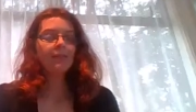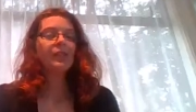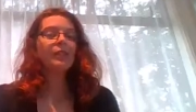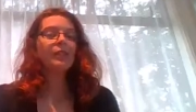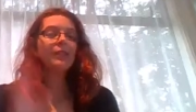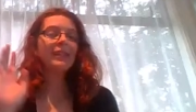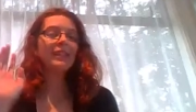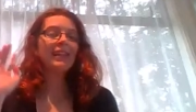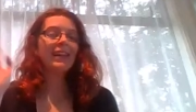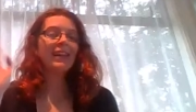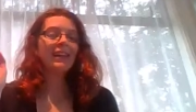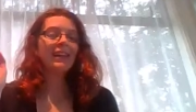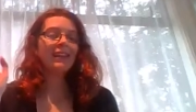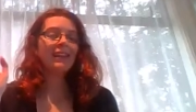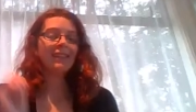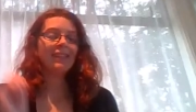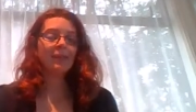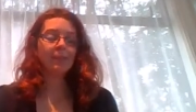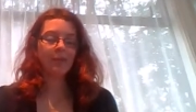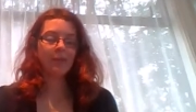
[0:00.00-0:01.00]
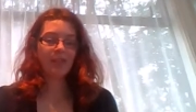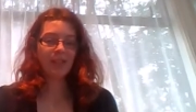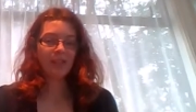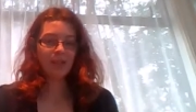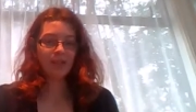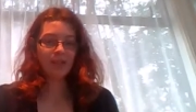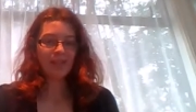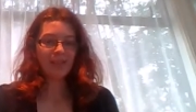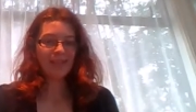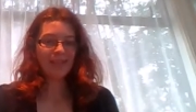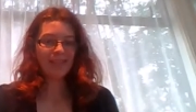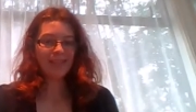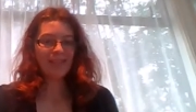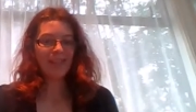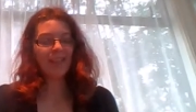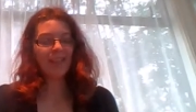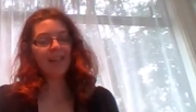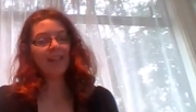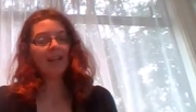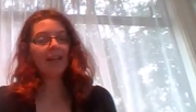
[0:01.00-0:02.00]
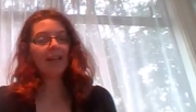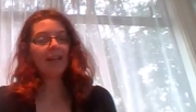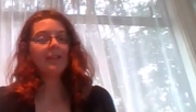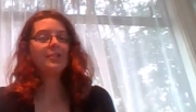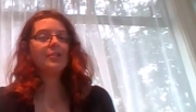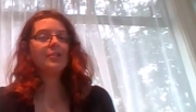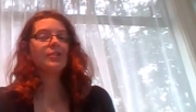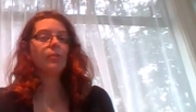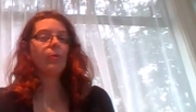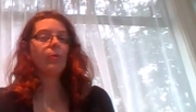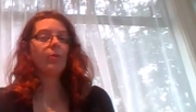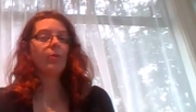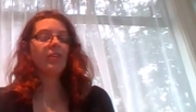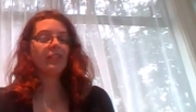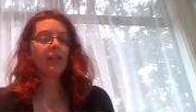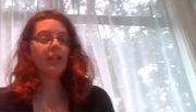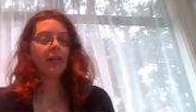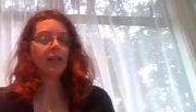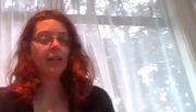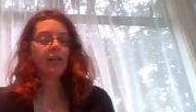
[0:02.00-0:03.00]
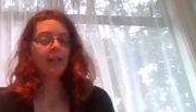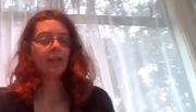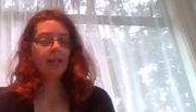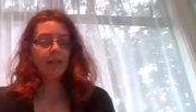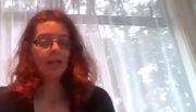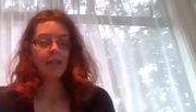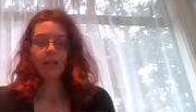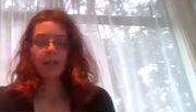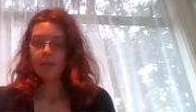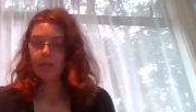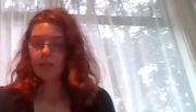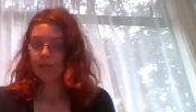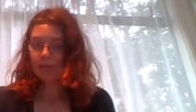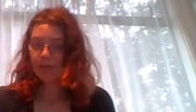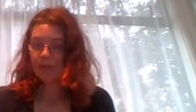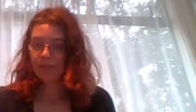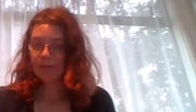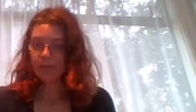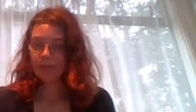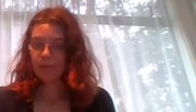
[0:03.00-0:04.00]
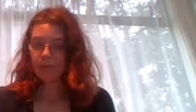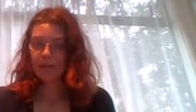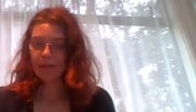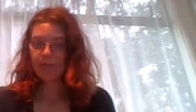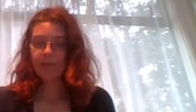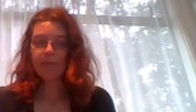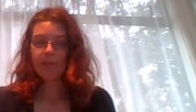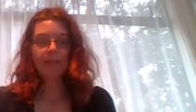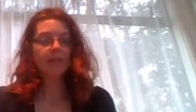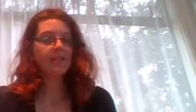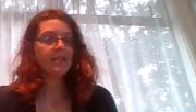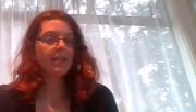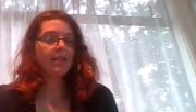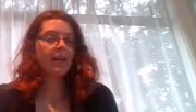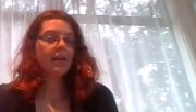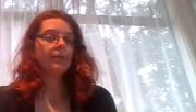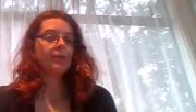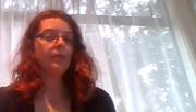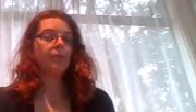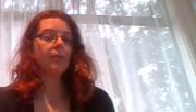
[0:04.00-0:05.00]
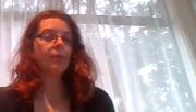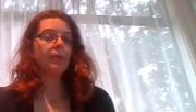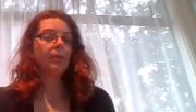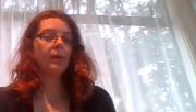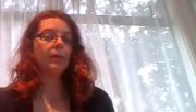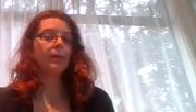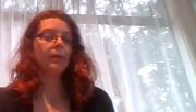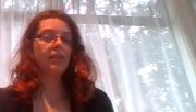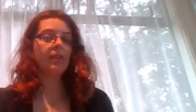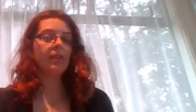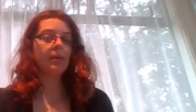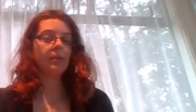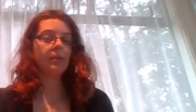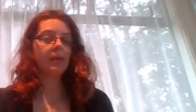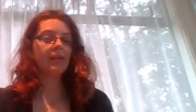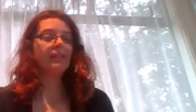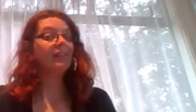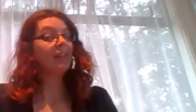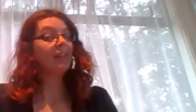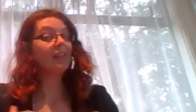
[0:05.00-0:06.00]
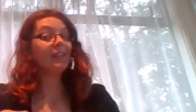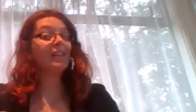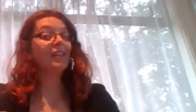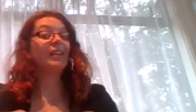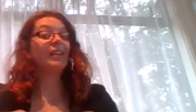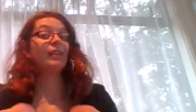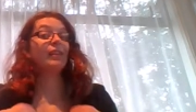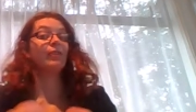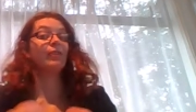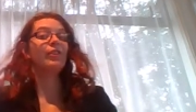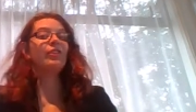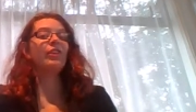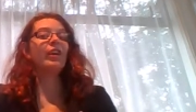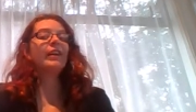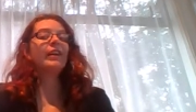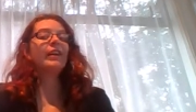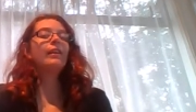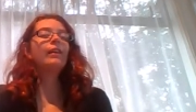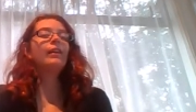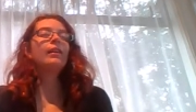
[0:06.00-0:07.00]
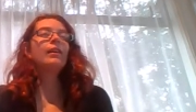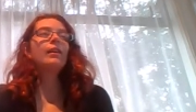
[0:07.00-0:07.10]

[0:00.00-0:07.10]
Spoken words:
Kia ora guys, it's Brisingrize here. I just wanted to do another talking video today, which is why I'm dressed up nicely. I love this jacket.